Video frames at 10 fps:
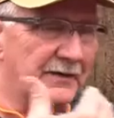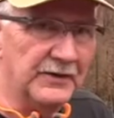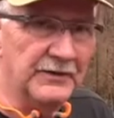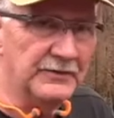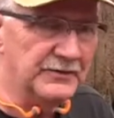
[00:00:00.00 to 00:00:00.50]

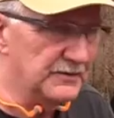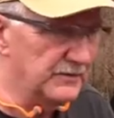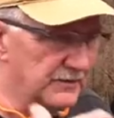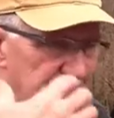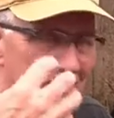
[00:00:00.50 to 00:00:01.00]
those.
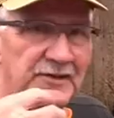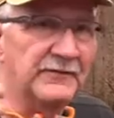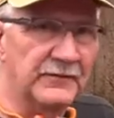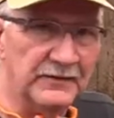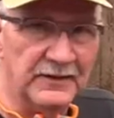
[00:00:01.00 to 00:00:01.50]
It's just a
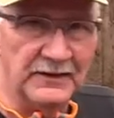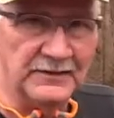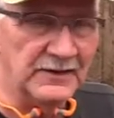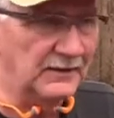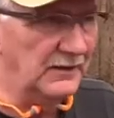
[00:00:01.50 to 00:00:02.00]
different
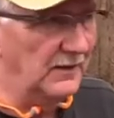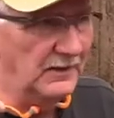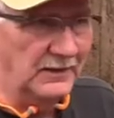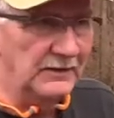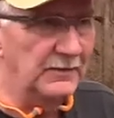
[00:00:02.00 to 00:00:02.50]
things. Like
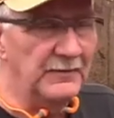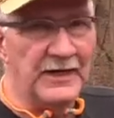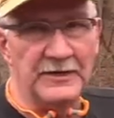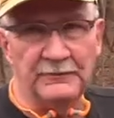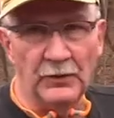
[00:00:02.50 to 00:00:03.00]
you're not
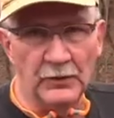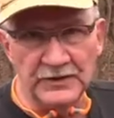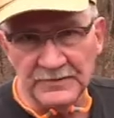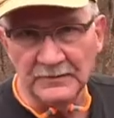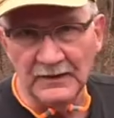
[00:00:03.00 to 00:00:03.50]
buying a
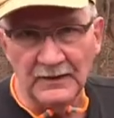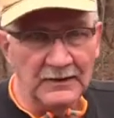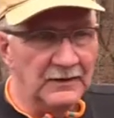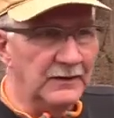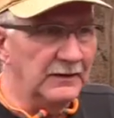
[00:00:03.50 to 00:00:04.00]
Porsche
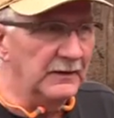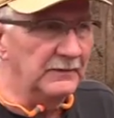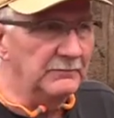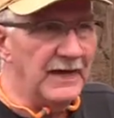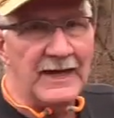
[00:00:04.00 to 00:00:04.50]
and
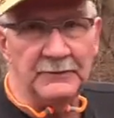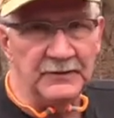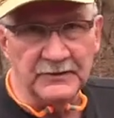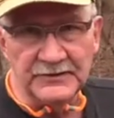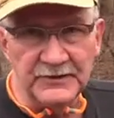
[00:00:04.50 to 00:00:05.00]
then mad
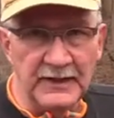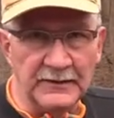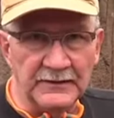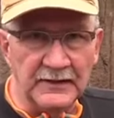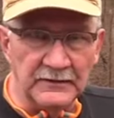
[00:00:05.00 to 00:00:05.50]
because you
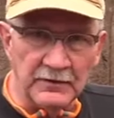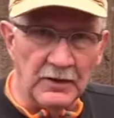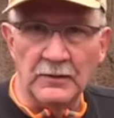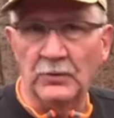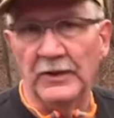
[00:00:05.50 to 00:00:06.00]
can't take the
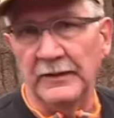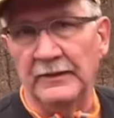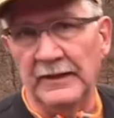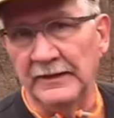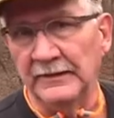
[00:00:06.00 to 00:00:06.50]

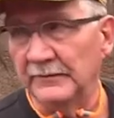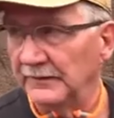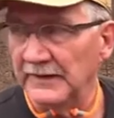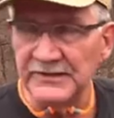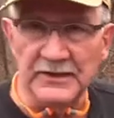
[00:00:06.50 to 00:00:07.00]
carburetor out of your
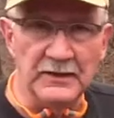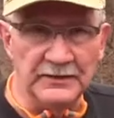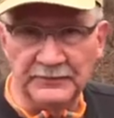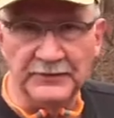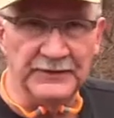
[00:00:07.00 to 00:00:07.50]

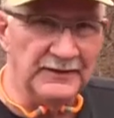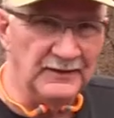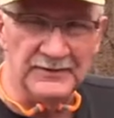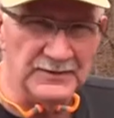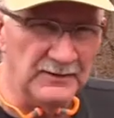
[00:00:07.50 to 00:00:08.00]
Nissan and put in
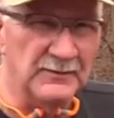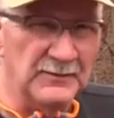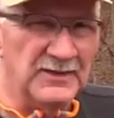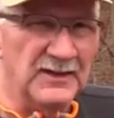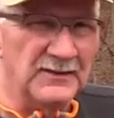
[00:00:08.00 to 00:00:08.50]
yours. You know
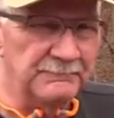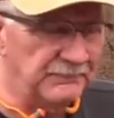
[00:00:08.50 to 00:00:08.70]
what I'm saying?